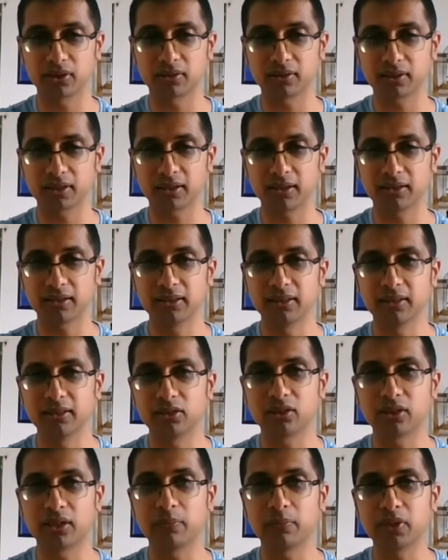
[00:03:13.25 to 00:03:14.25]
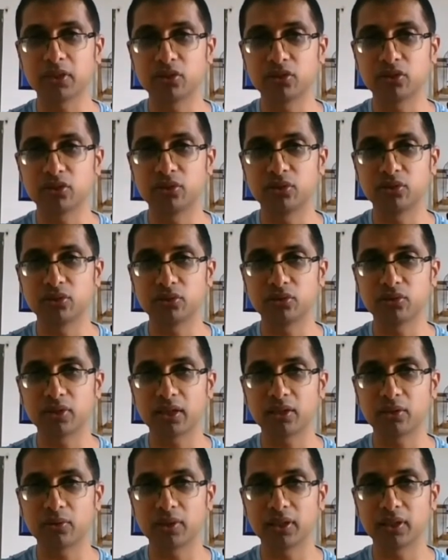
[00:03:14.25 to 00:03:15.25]
Okay, so let me just do a
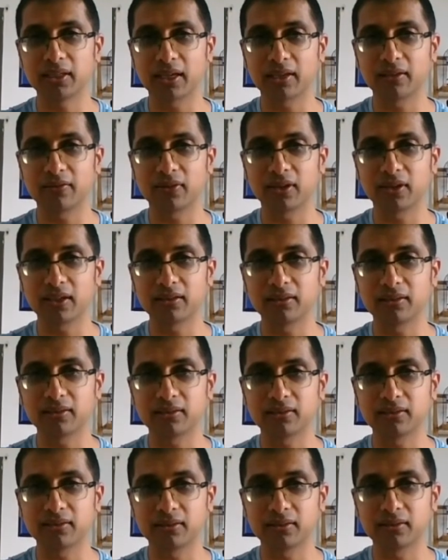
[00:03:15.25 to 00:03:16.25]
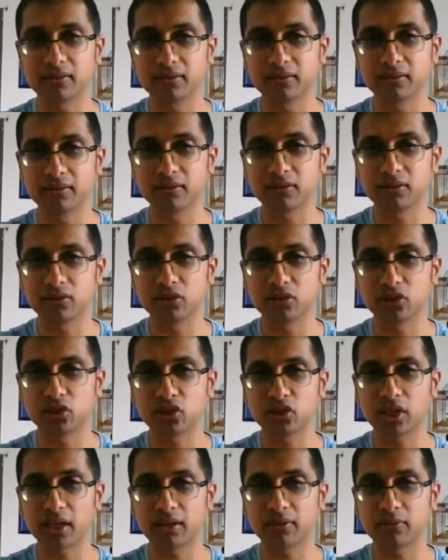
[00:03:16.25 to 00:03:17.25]
quick advance
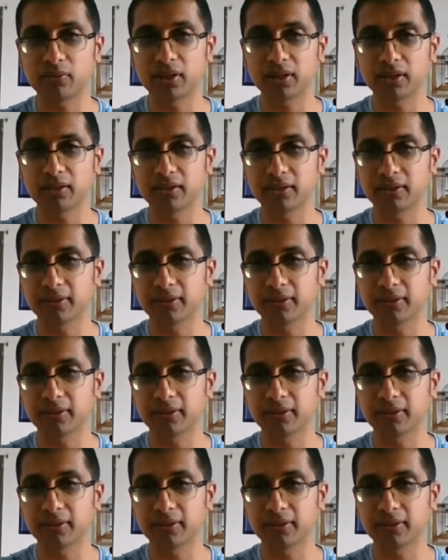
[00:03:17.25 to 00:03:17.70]
sharing.